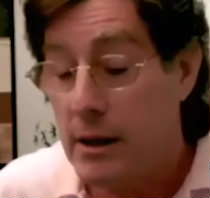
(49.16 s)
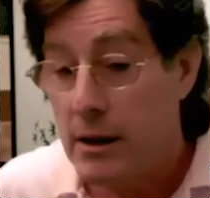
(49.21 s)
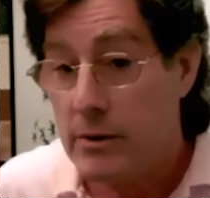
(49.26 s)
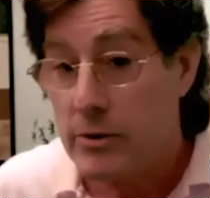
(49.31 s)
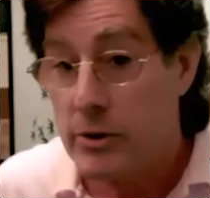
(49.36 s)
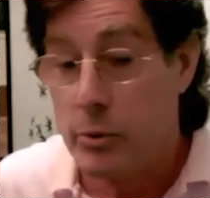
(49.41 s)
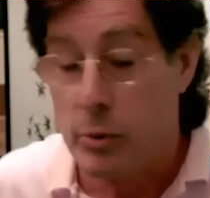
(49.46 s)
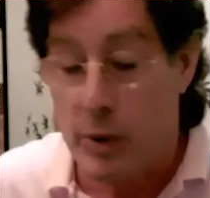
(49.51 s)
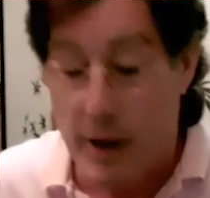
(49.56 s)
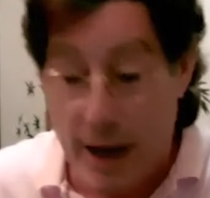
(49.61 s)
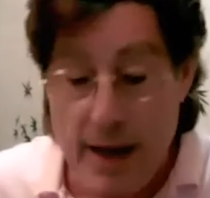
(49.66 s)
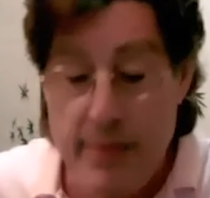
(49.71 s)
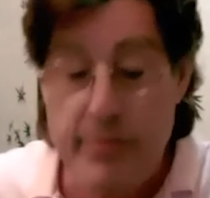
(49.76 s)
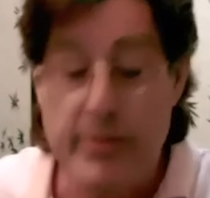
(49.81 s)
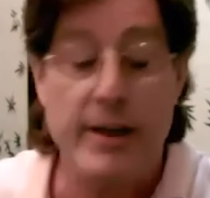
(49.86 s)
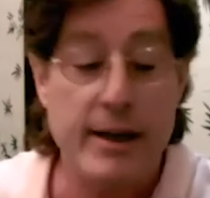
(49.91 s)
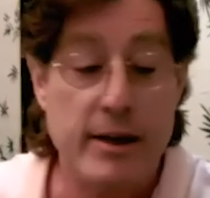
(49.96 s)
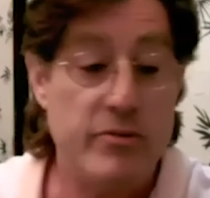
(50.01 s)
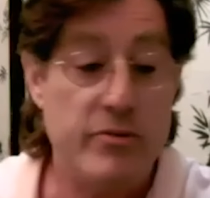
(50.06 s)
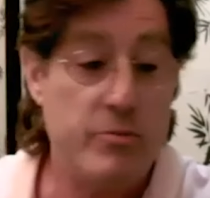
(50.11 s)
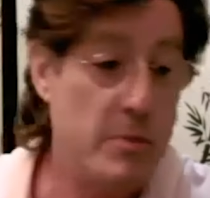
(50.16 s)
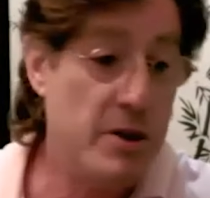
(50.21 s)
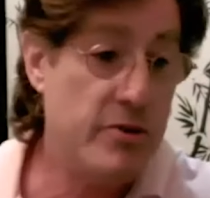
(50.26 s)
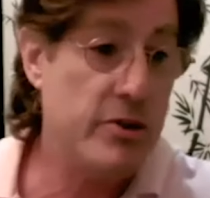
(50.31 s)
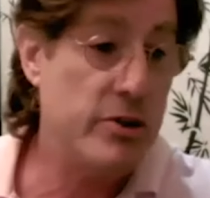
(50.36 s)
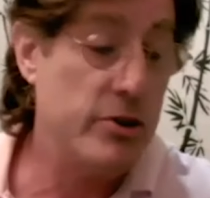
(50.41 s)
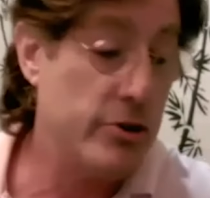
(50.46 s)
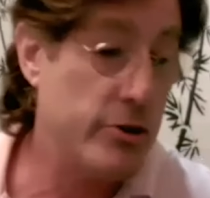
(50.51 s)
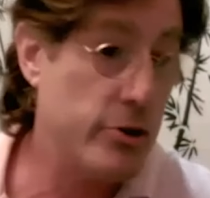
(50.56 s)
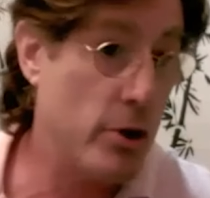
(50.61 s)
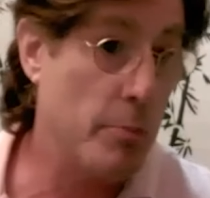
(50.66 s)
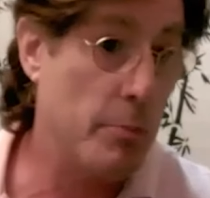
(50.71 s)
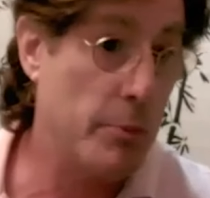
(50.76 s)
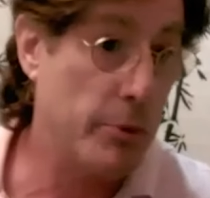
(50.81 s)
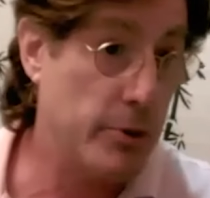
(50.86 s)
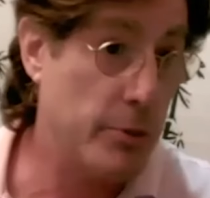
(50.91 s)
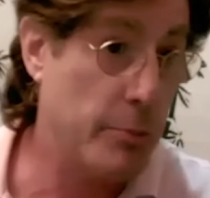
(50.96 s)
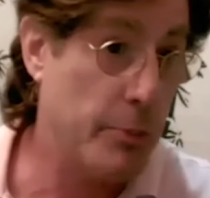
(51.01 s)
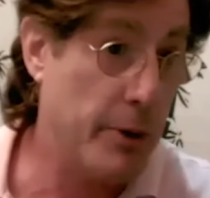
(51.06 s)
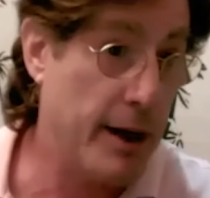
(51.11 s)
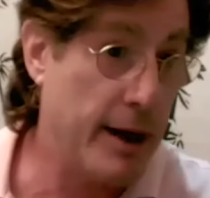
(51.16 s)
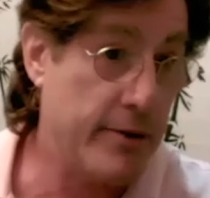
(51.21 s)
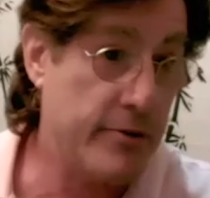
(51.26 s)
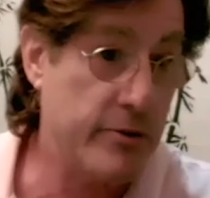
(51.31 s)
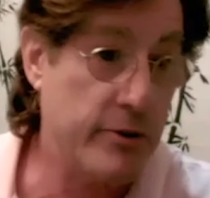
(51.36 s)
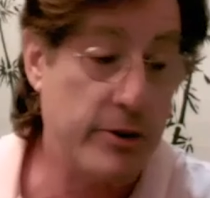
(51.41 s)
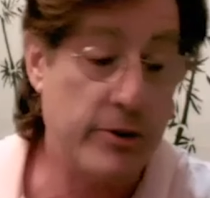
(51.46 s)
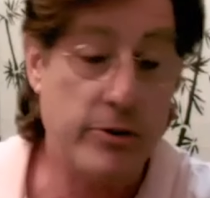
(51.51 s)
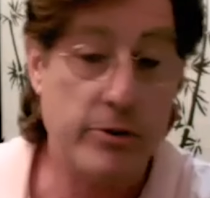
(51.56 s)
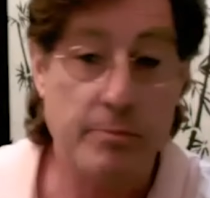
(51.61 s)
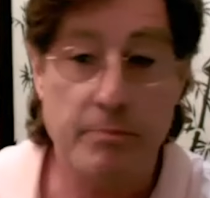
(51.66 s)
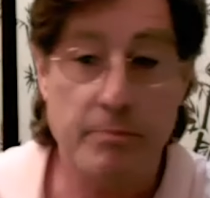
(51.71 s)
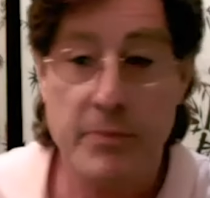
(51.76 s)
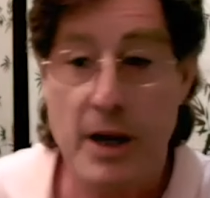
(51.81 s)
do what I think is misinterpret the passage.